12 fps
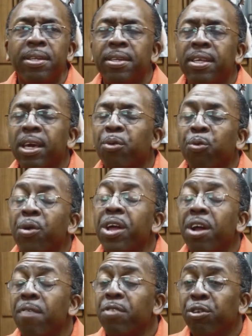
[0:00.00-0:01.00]
get
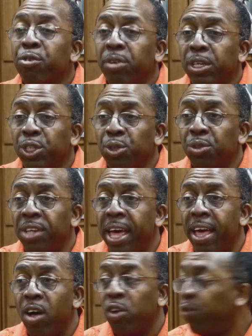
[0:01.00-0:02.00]
rid of the traditional
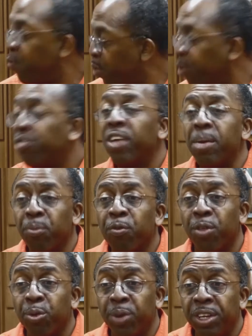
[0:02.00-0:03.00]
tales for
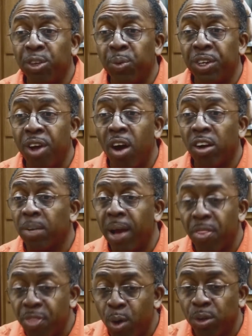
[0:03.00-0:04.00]
the reasons we talked
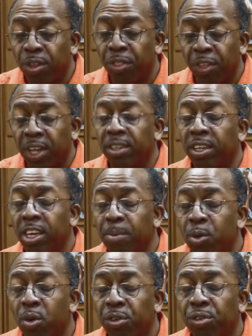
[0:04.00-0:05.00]
about. Those are the things that keep
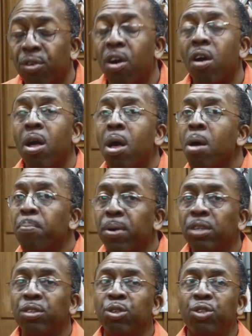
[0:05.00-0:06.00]
going strong.
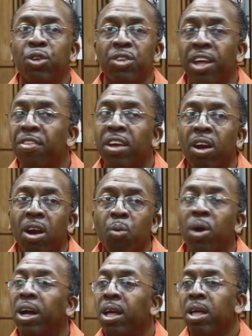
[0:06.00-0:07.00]
Personal stories, I think, are
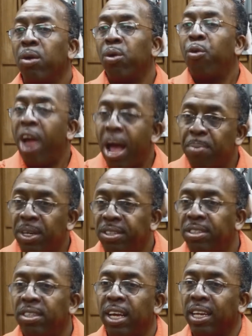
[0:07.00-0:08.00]
what grab
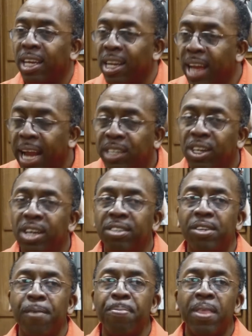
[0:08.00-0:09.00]
us and connect
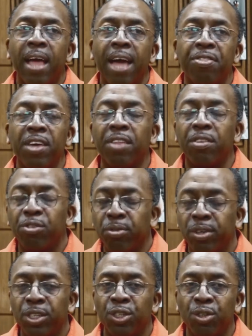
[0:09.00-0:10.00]
us. I think the
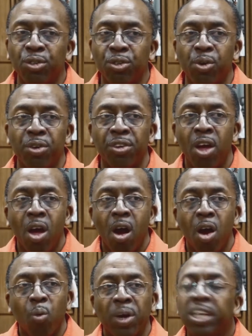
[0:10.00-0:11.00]
traditional stories
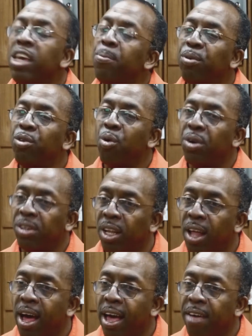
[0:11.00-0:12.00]
are what keep stories
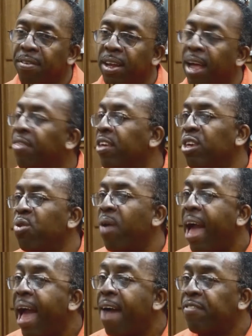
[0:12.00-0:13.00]
alive. And I think you
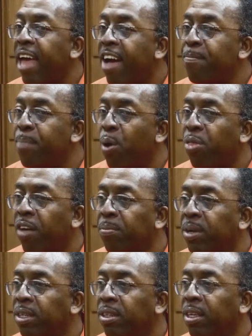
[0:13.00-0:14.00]
have to have both of them,
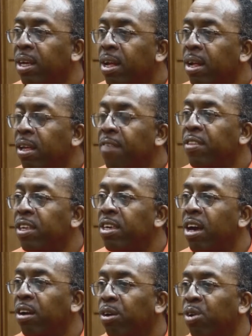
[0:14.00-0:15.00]
because even the
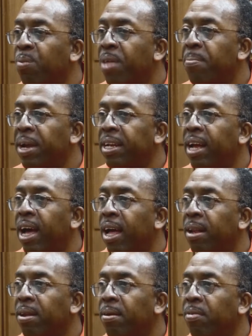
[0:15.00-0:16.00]
younger group
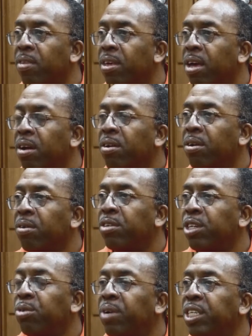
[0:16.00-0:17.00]
the younger
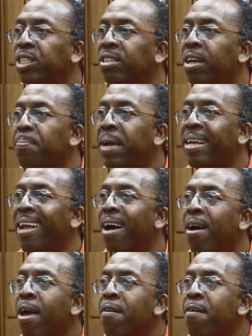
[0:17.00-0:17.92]
generations that may not